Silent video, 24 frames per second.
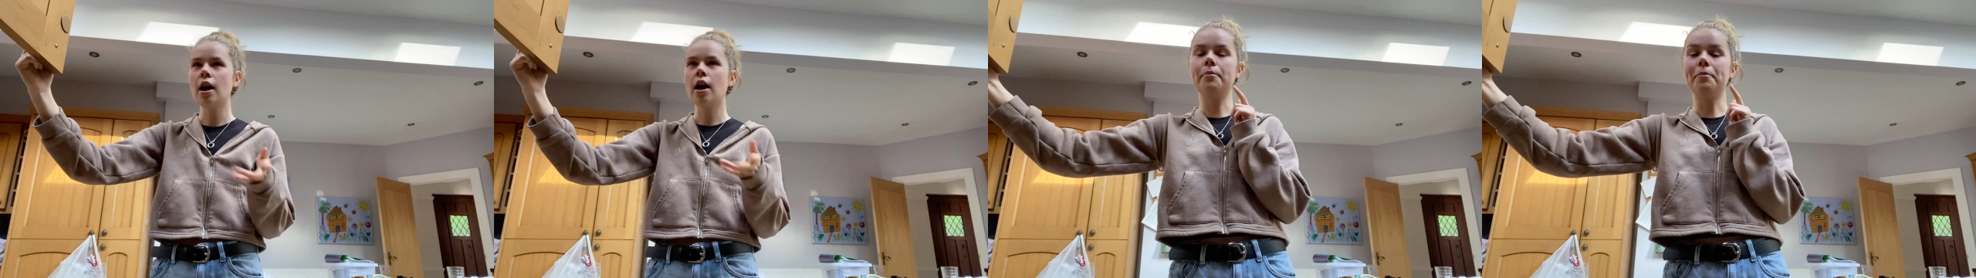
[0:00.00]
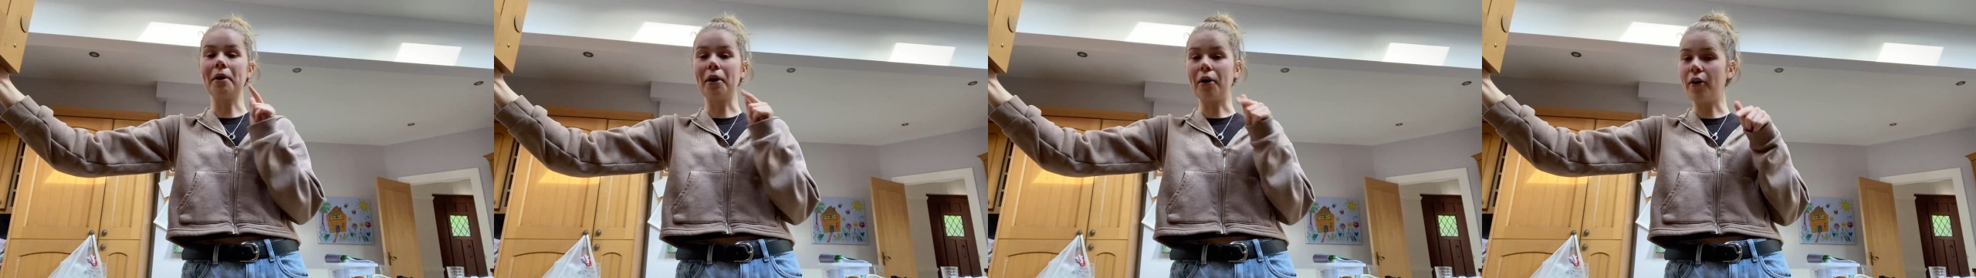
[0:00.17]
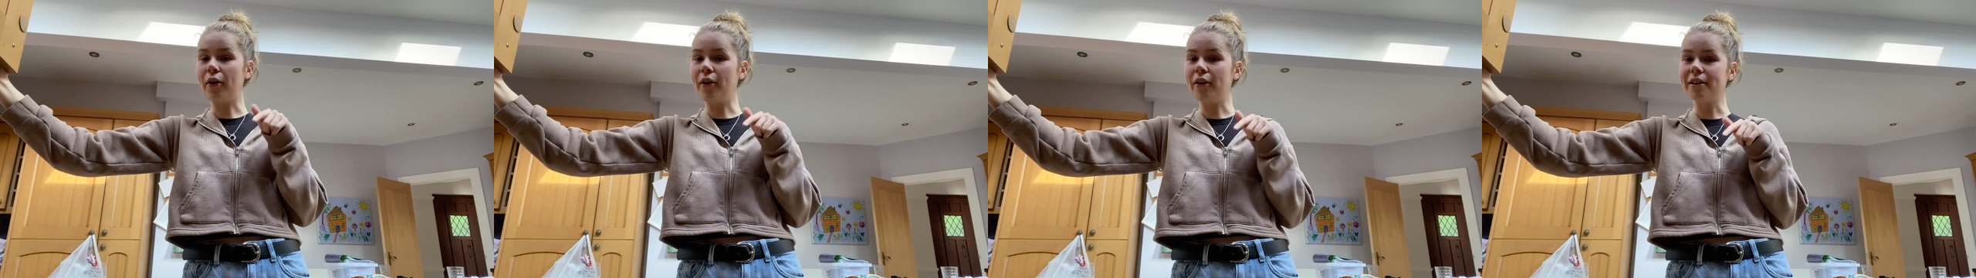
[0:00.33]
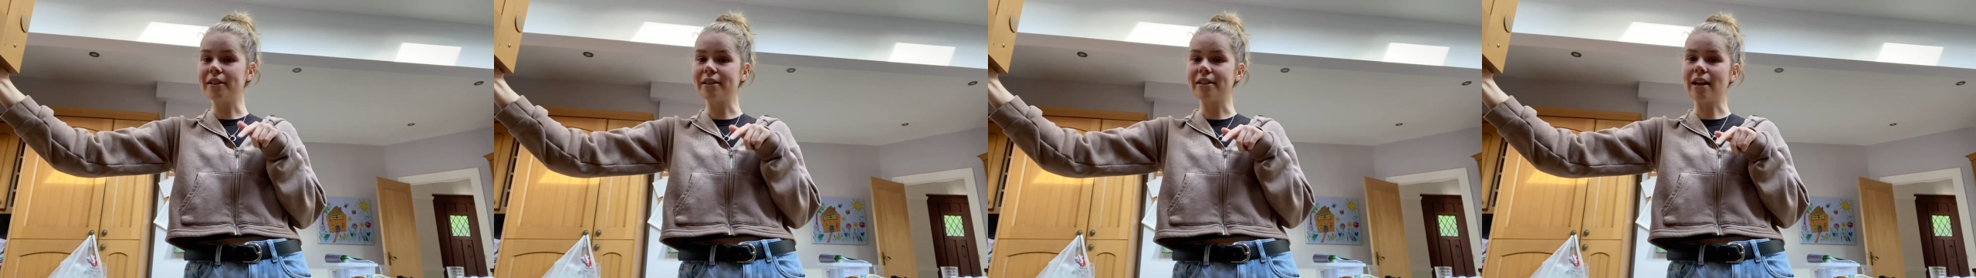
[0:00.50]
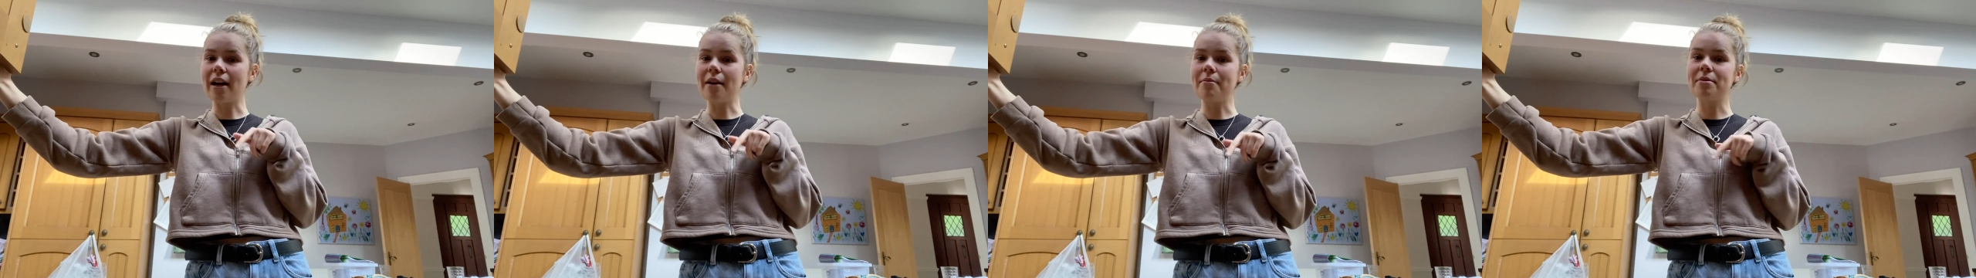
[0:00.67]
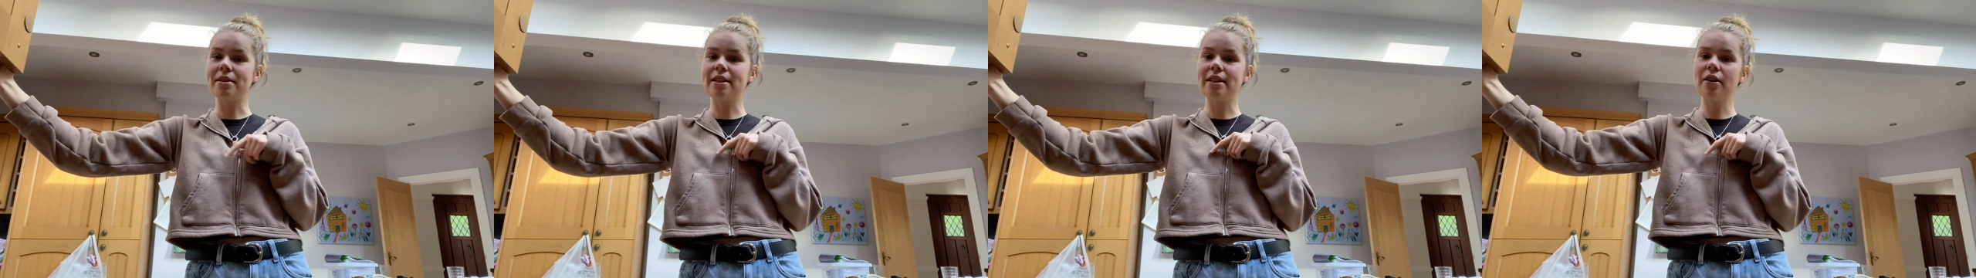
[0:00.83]
because
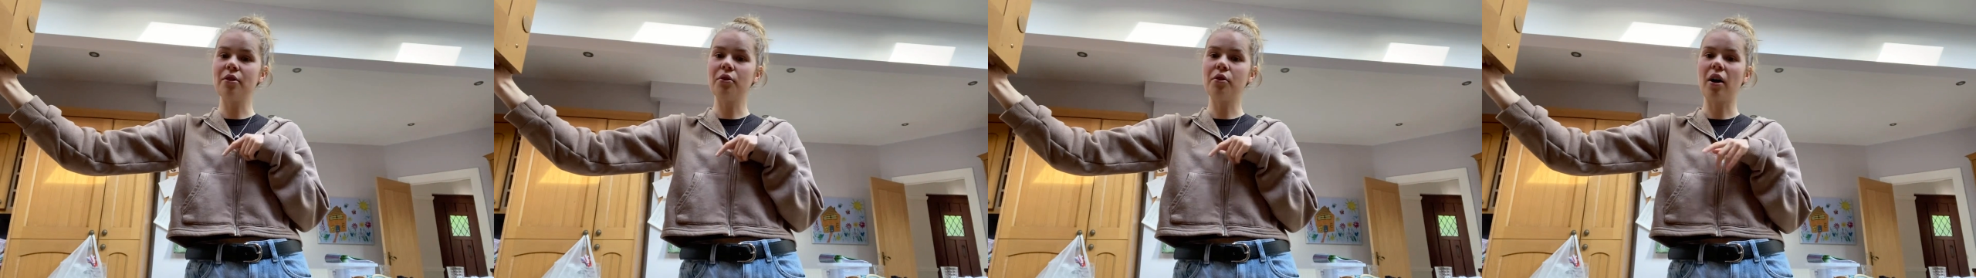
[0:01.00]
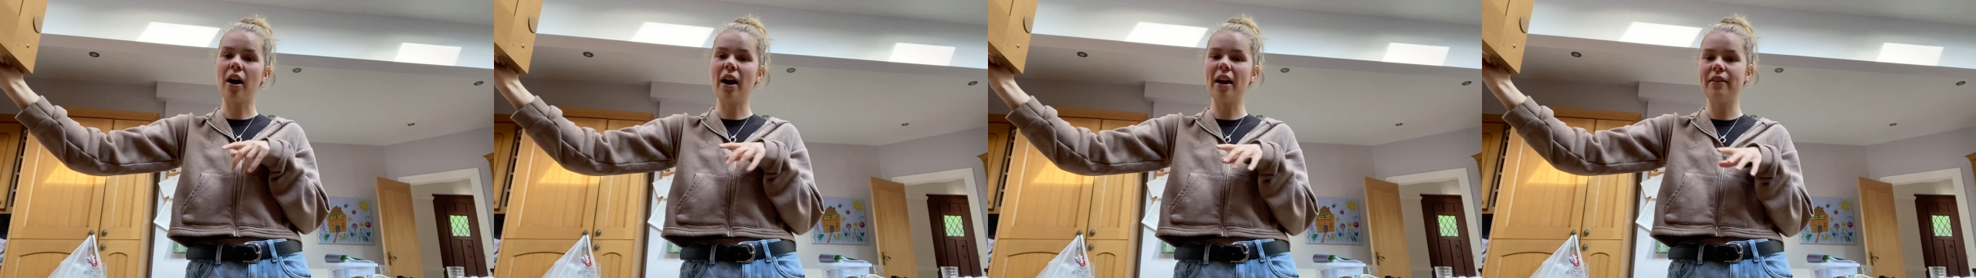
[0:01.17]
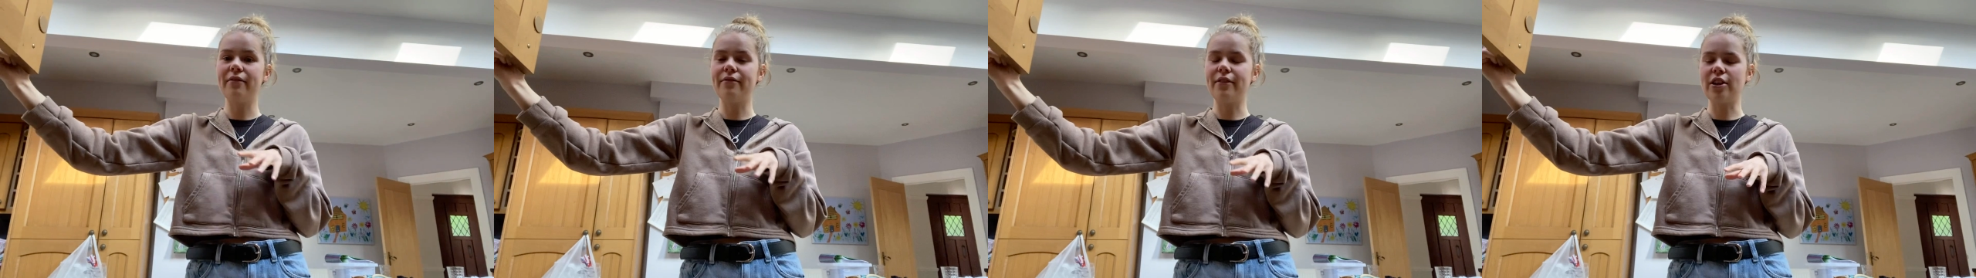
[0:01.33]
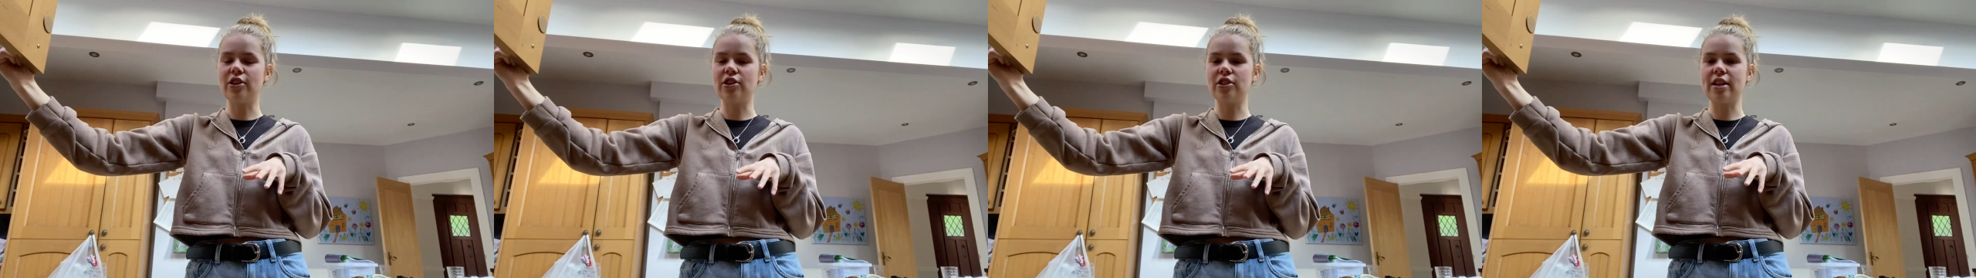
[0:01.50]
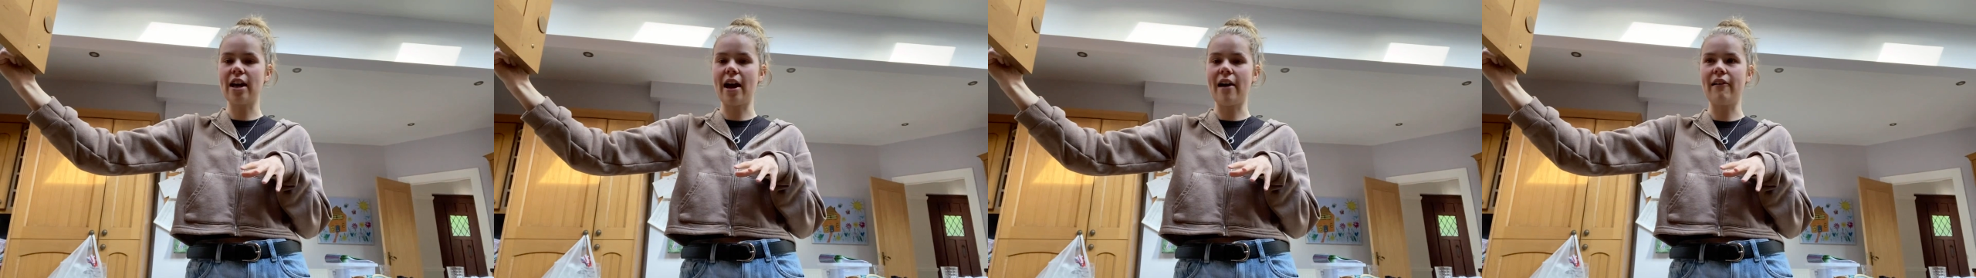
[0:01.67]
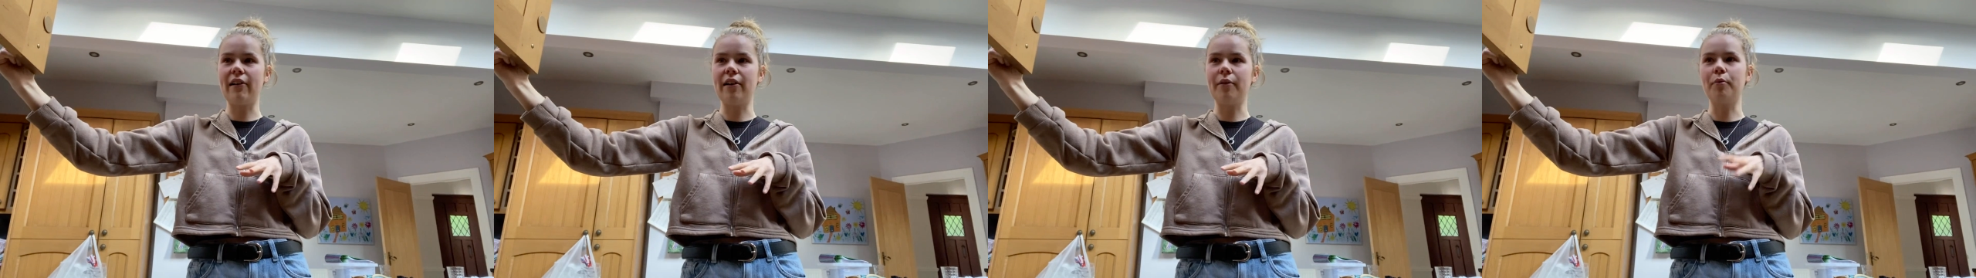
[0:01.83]
I'm still kind of
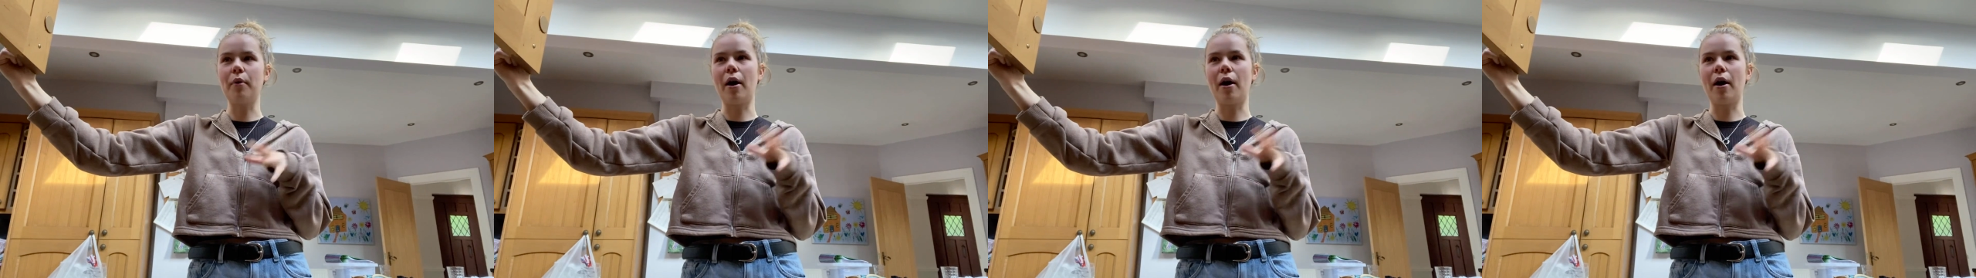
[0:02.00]
vegetarian.